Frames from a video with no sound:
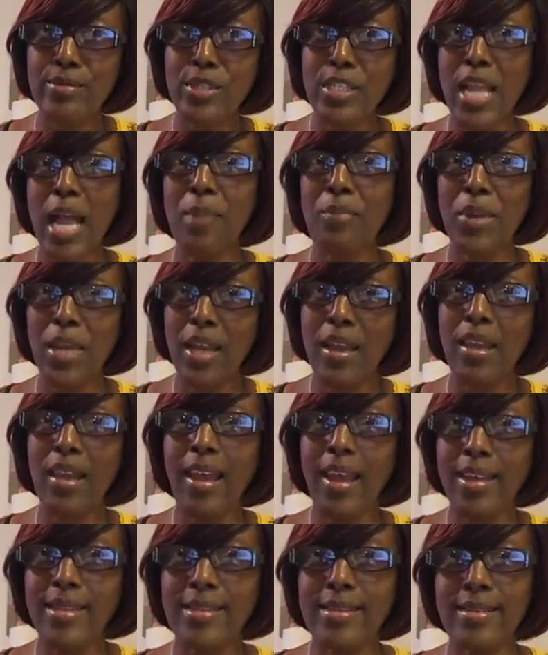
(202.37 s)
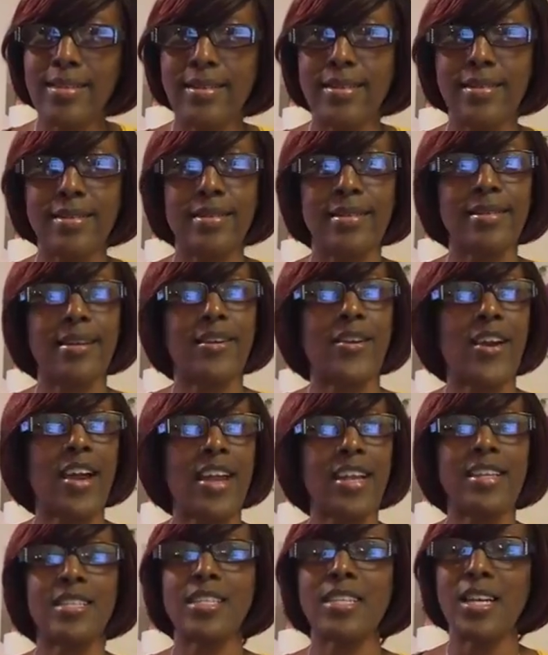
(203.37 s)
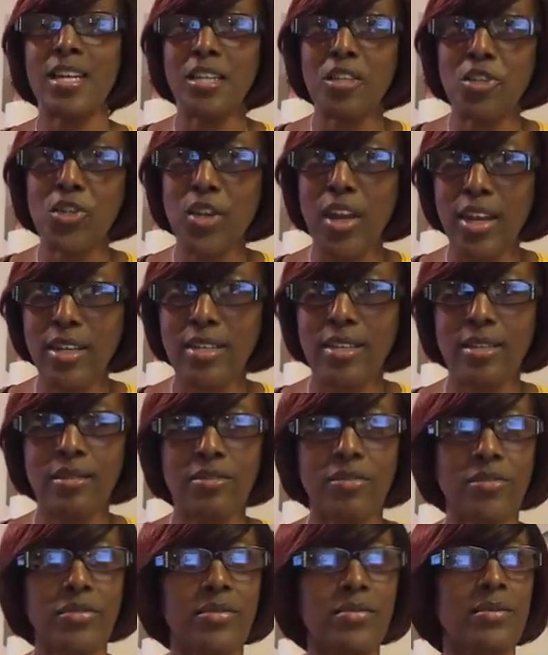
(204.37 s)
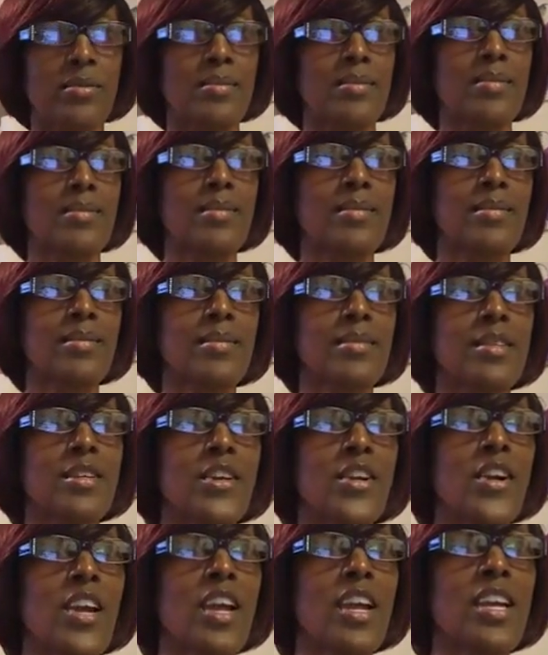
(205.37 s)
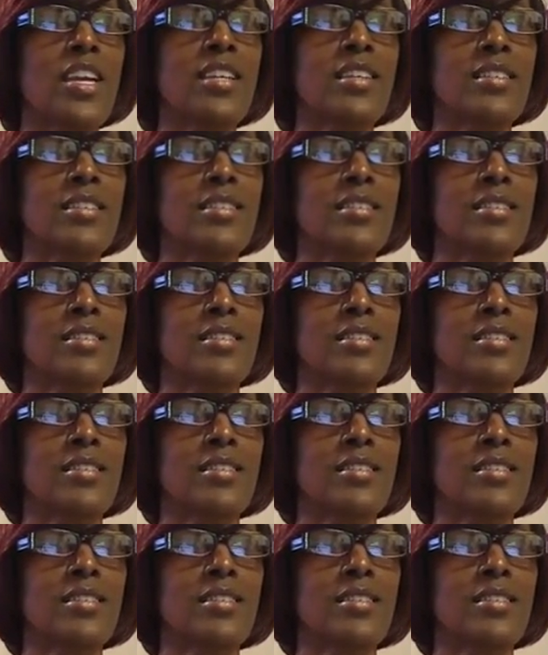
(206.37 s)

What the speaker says: Stop being lazy, all right? It's unattractive, all right?